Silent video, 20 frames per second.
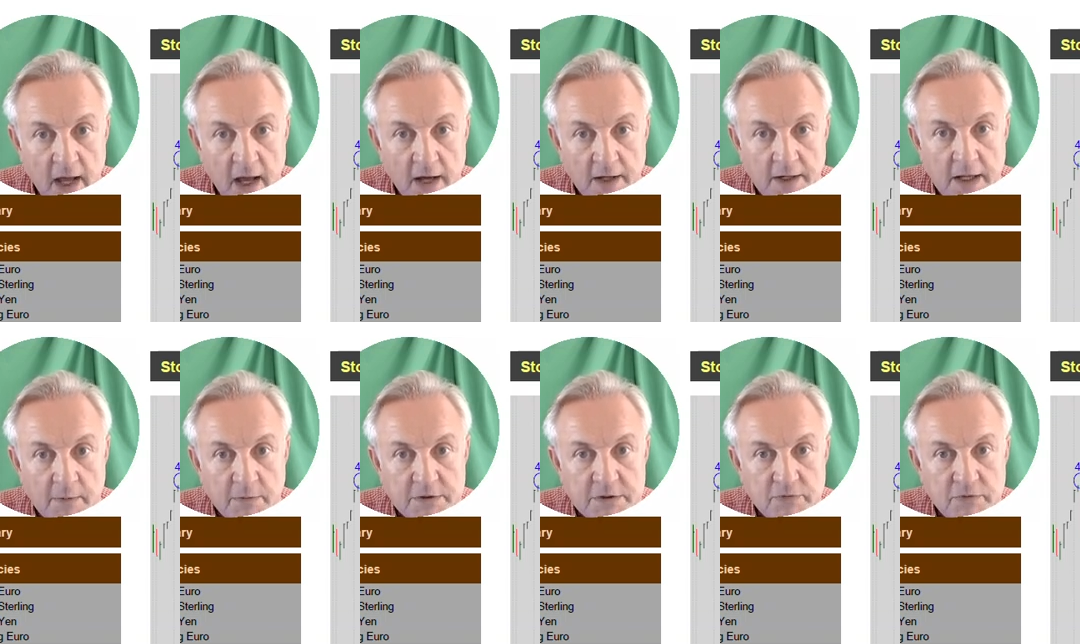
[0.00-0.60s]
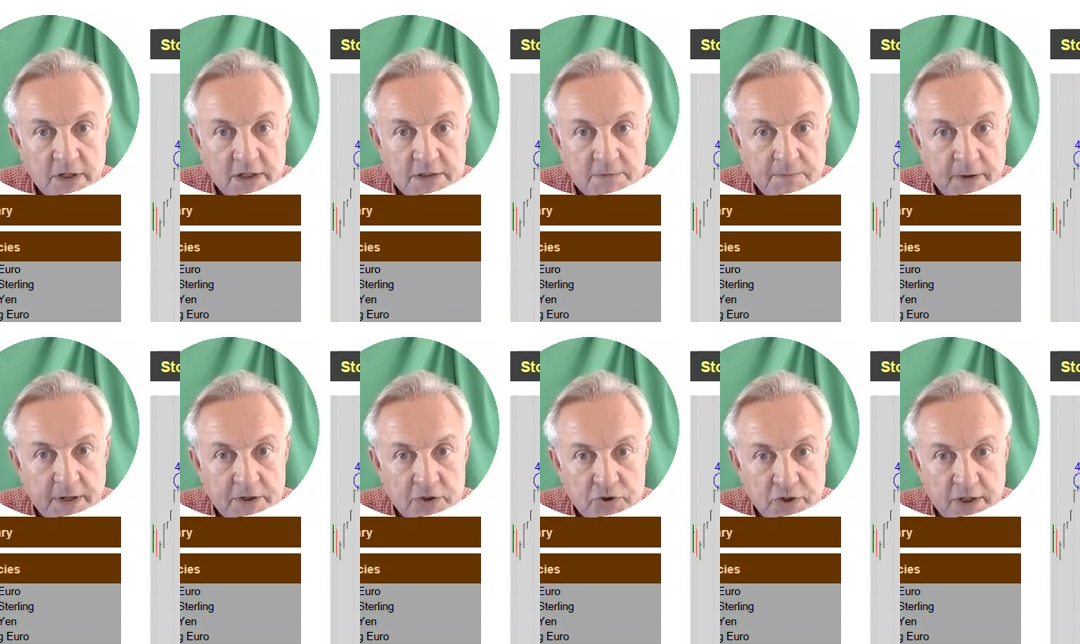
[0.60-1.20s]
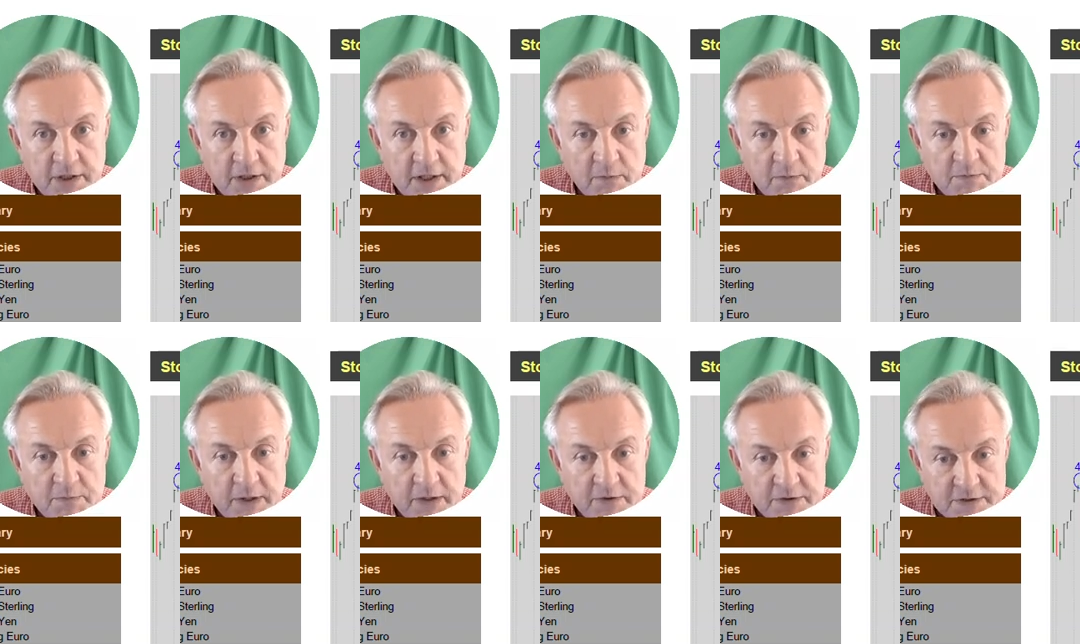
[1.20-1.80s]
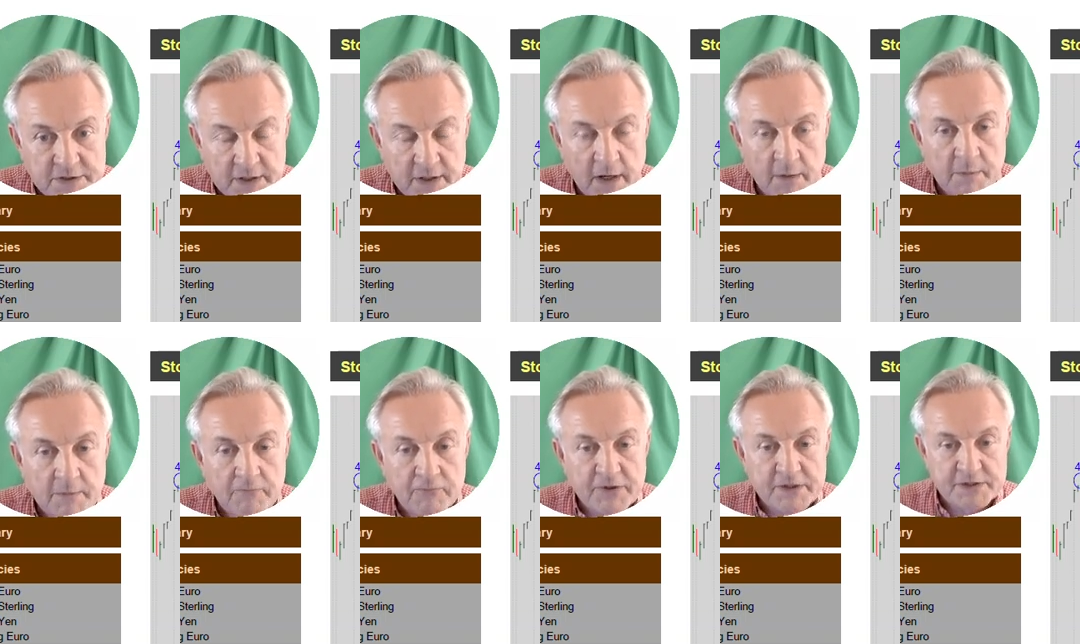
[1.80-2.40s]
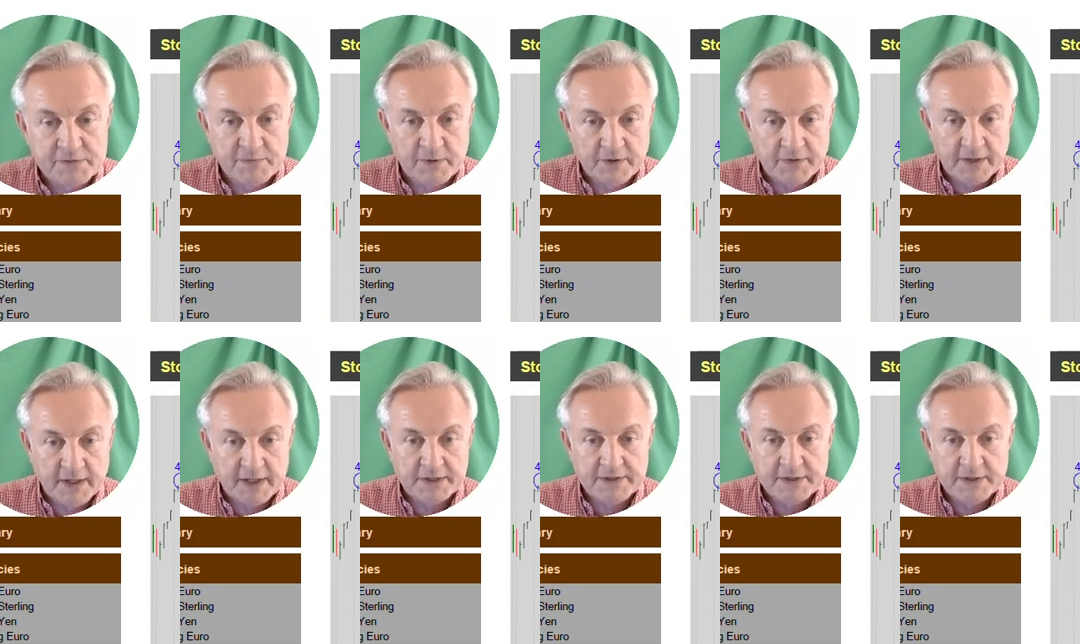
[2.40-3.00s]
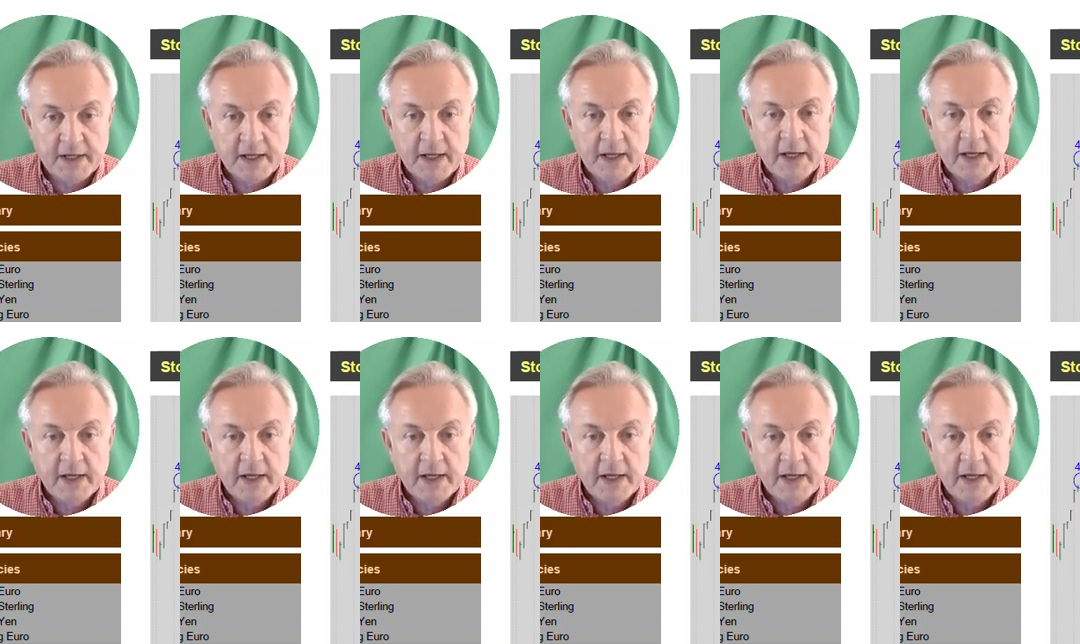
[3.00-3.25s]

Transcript: unable to really penetrate and keeps bouncing. I'm impressed by that.